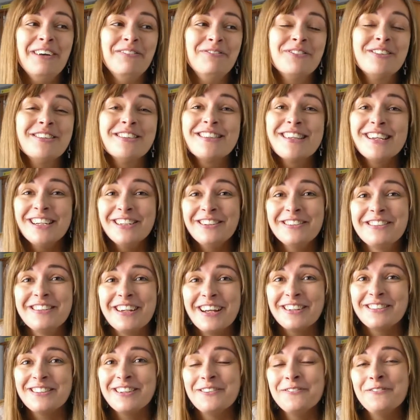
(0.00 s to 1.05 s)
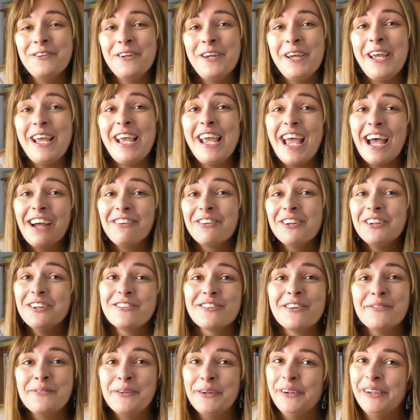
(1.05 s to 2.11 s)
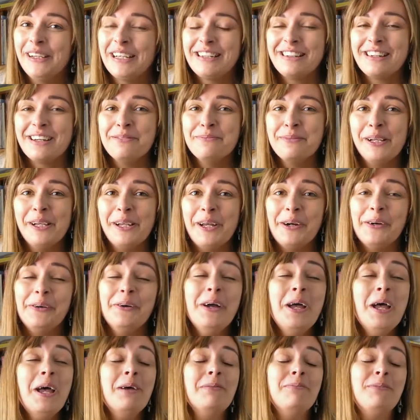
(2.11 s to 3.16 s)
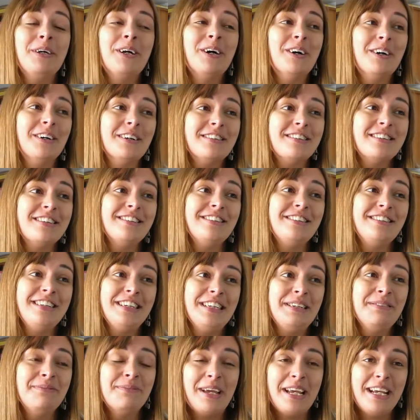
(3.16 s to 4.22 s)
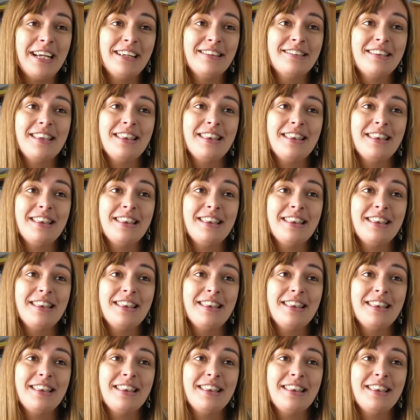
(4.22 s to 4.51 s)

Just a little shout out for her here. I'm going to drop her a link down below because she makes